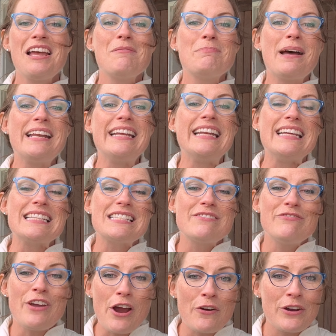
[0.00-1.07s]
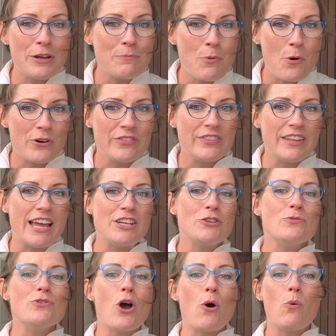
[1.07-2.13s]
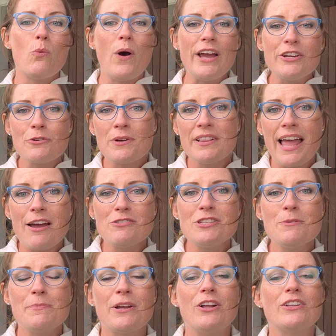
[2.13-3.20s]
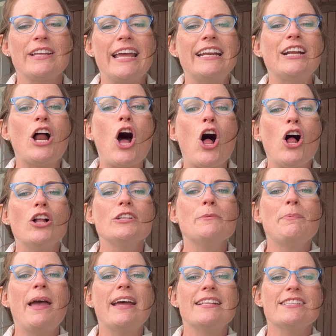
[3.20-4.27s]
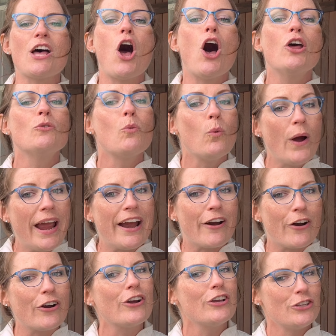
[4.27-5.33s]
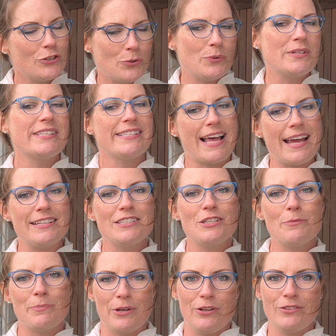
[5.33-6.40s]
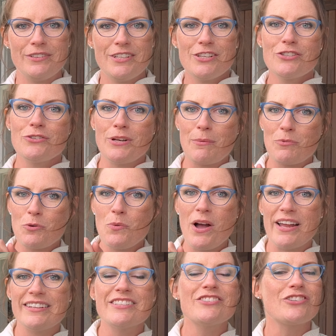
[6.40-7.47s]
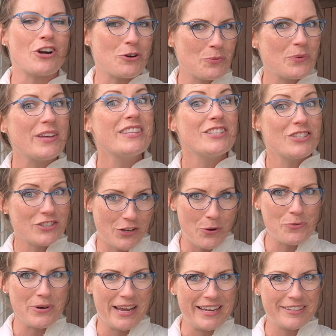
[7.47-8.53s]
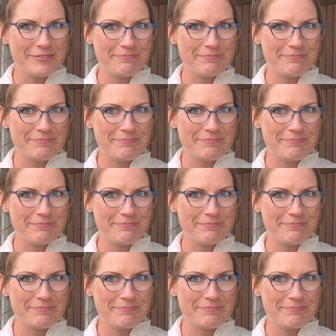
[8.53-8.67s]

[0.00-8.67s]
But it is very important that you know what you're allowed to build, and it all depends on where you decide to build. So number one is start with zoning.